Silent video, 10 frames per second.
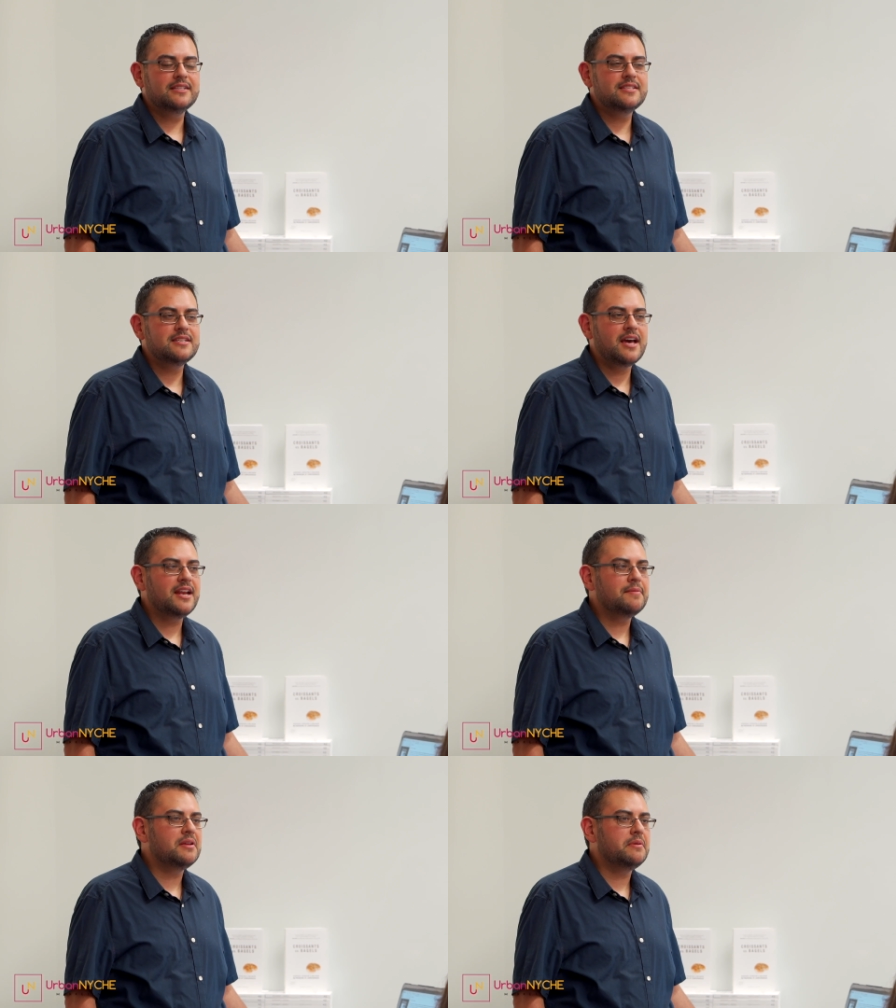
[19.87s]
tonight
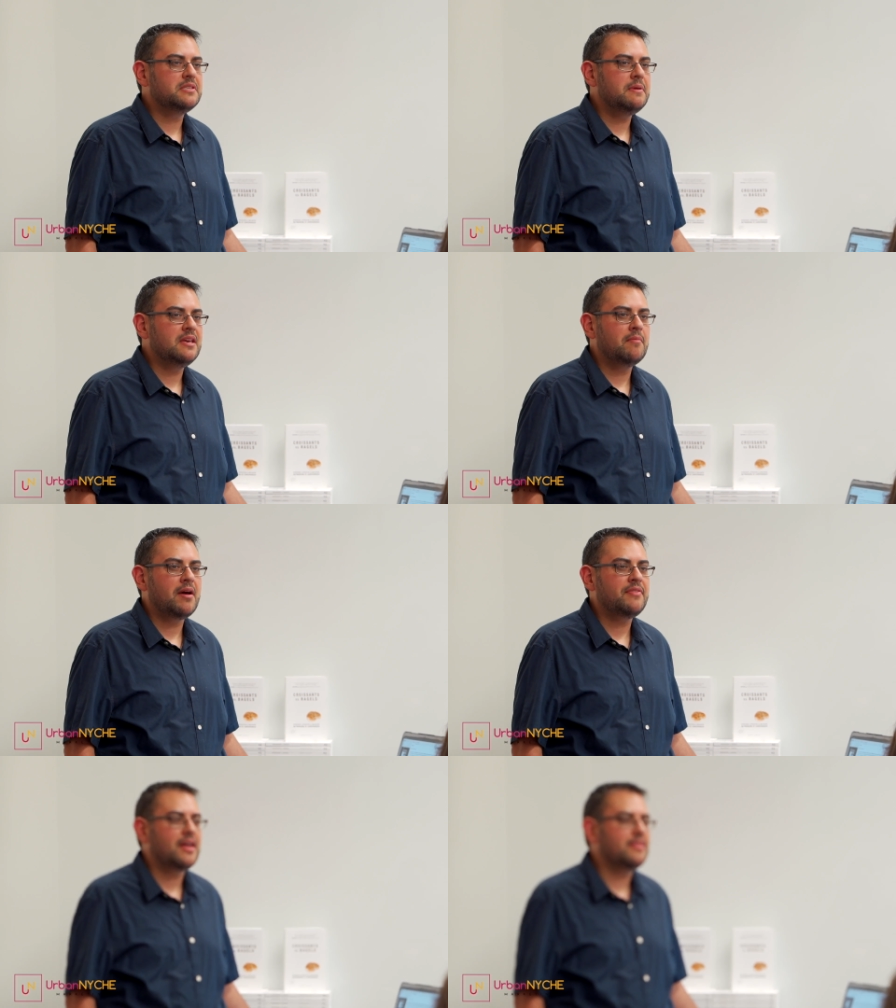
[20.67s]
I'm going to be speaking
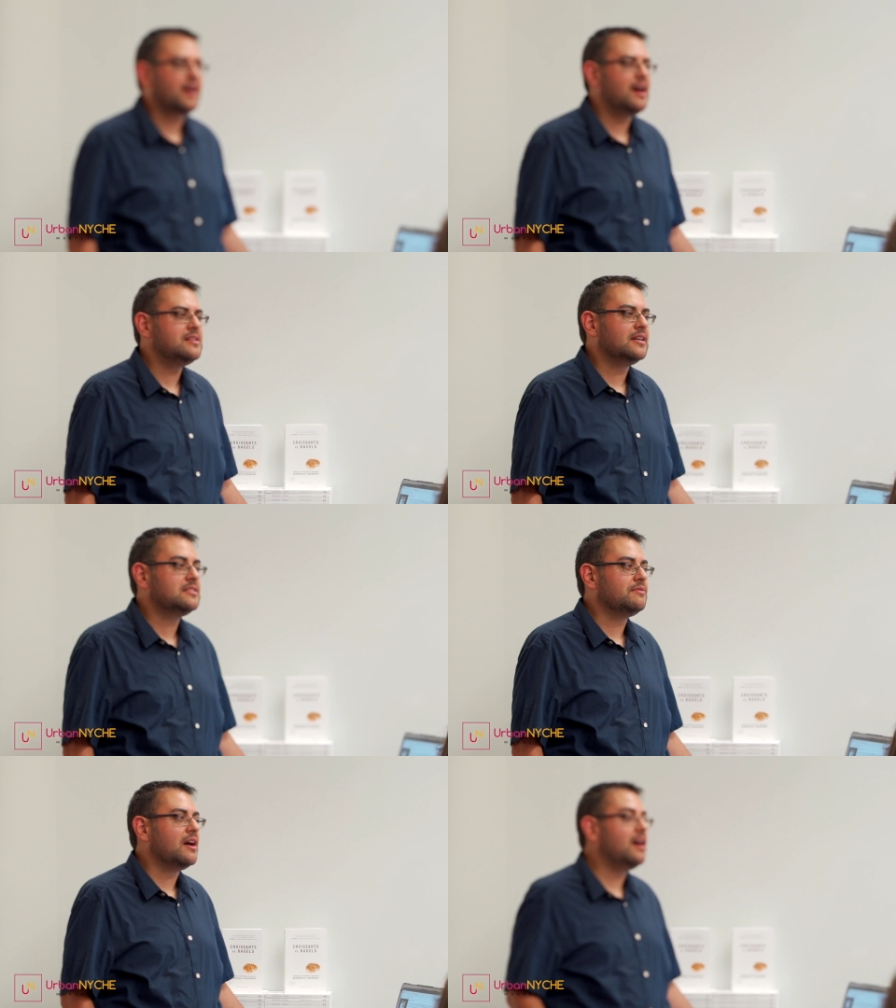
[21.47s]
about that in the
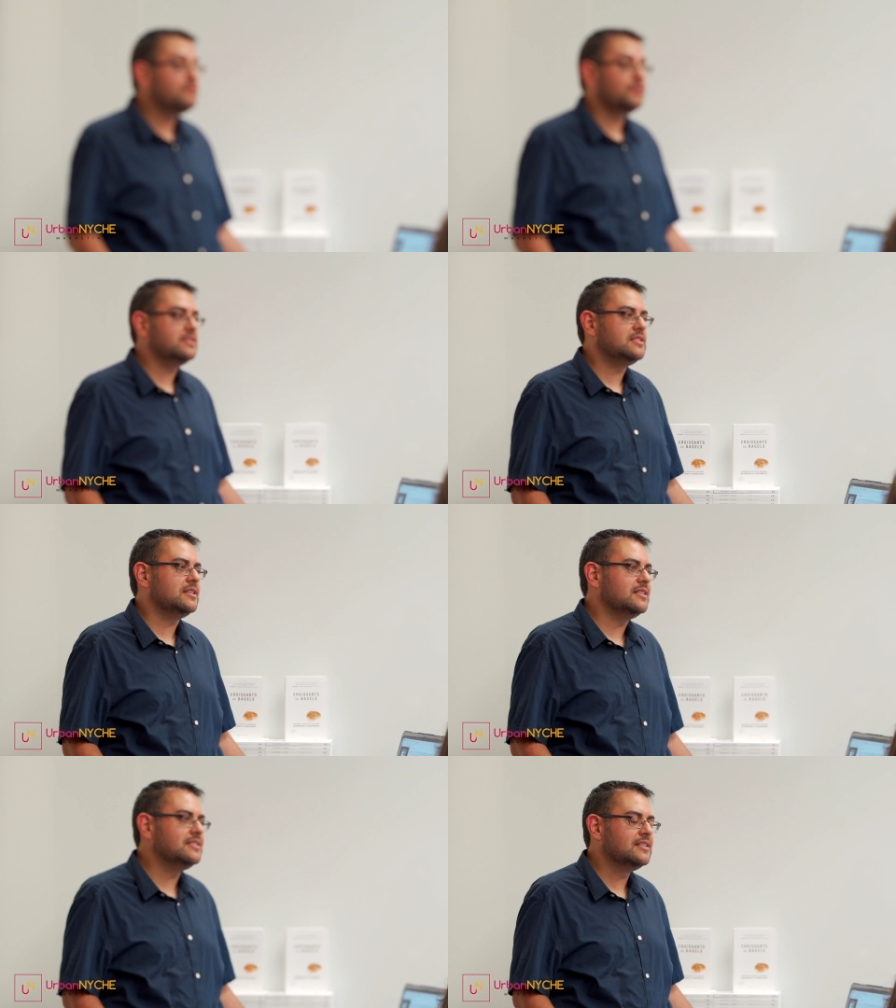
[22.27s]
context of
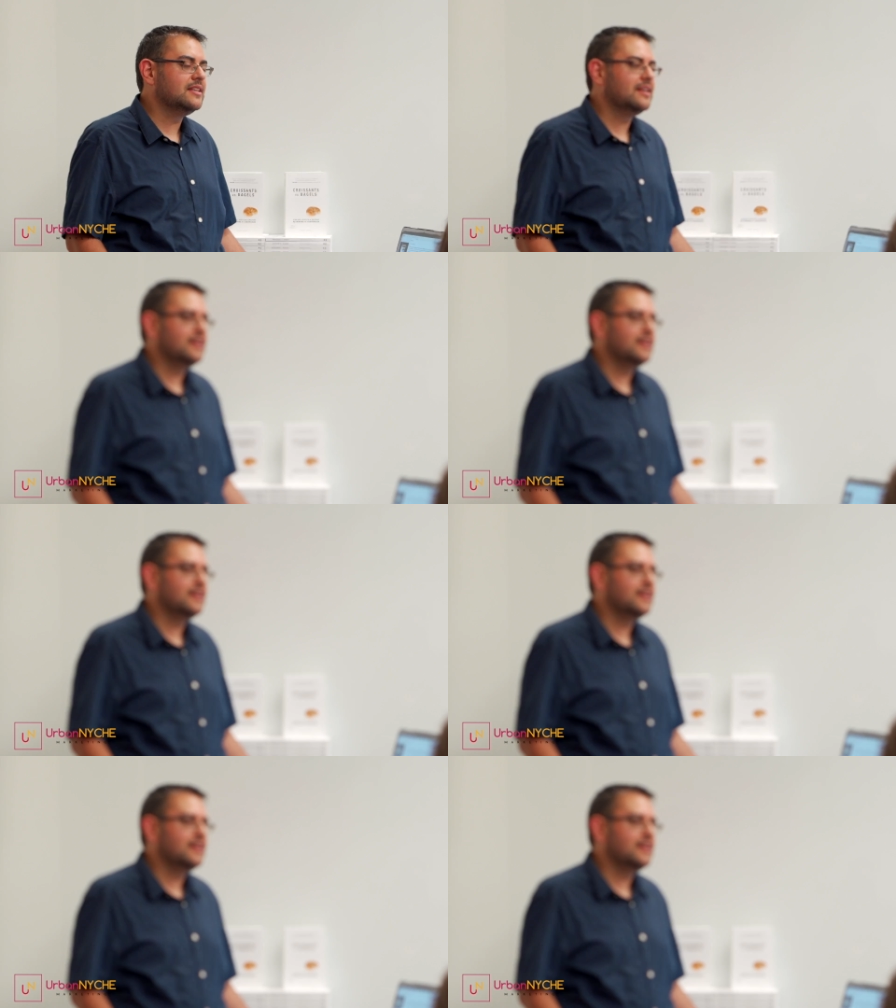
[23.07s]
conferences.